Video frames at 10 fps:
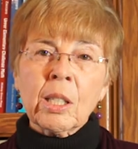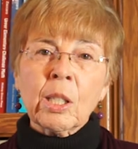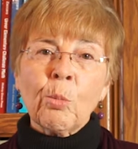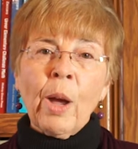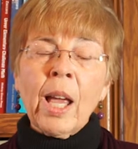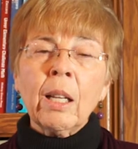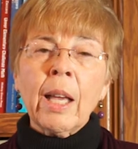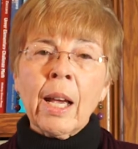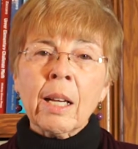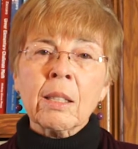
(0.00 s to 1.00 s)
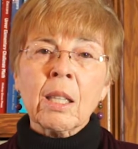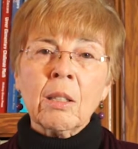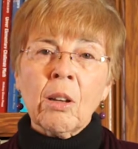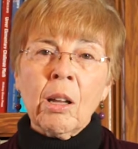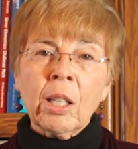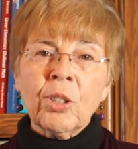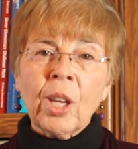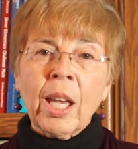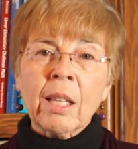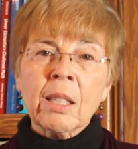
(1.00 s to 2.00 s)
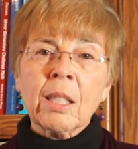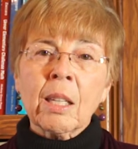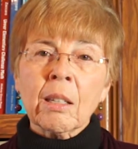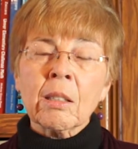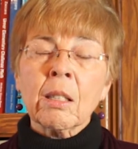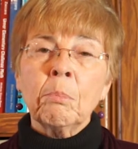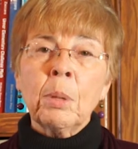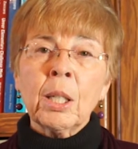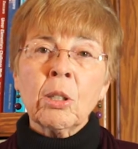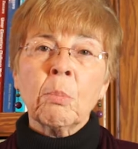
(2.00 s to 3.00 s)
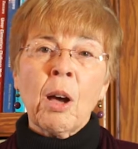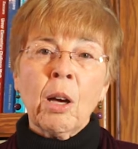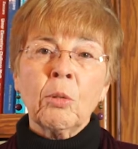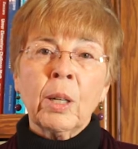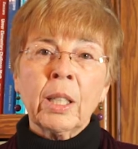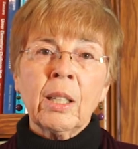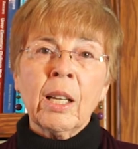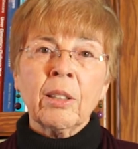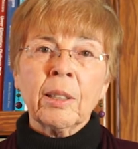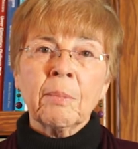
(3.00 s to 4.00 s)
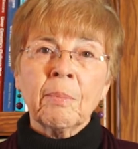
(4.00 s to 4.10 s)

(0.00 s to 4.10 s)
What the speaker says: as well as the knowledge and skills build upon one another.